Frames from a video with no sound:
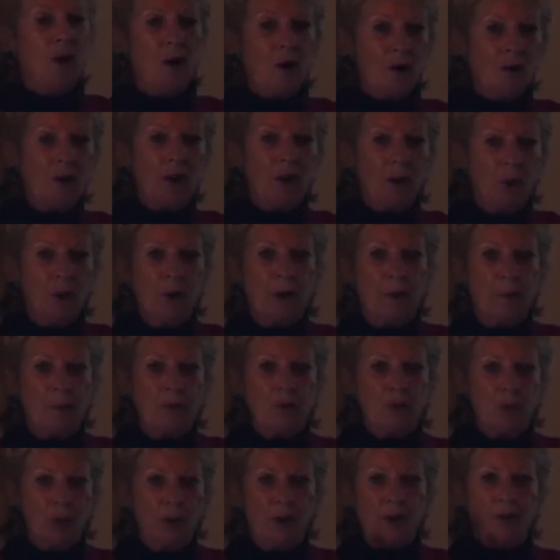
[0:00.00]
are
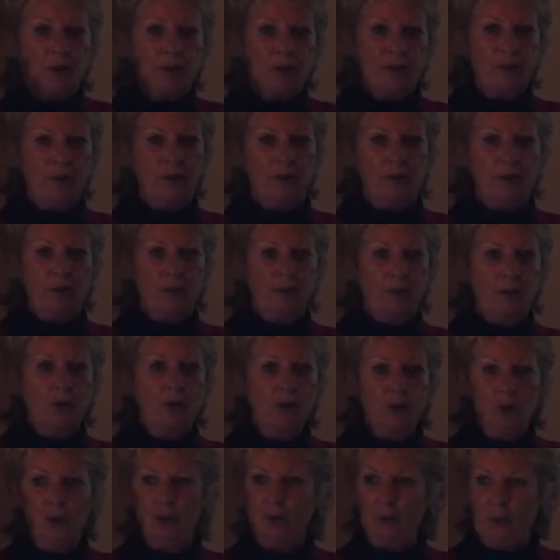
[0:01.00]
equipped with
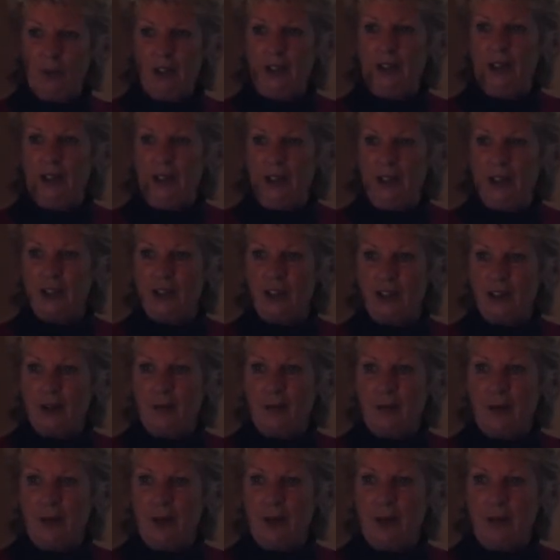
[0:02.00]
all that we need to
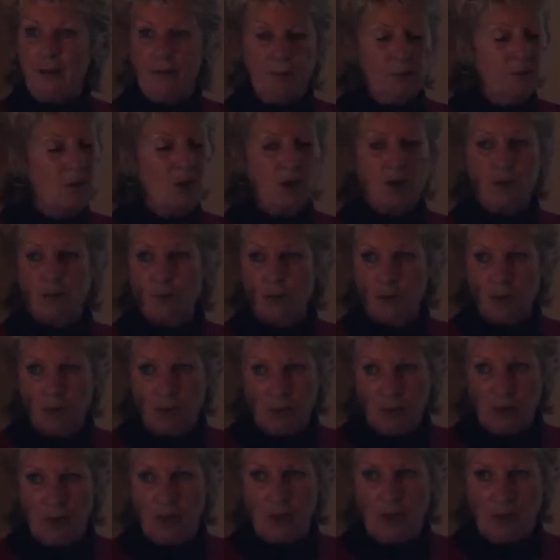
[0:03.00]
be much more
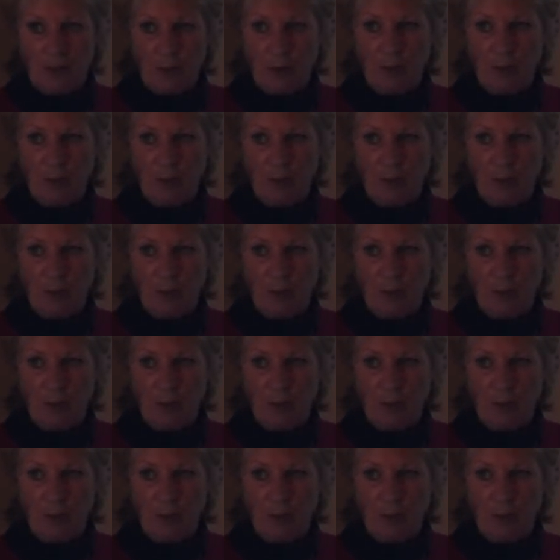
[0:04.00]
than we think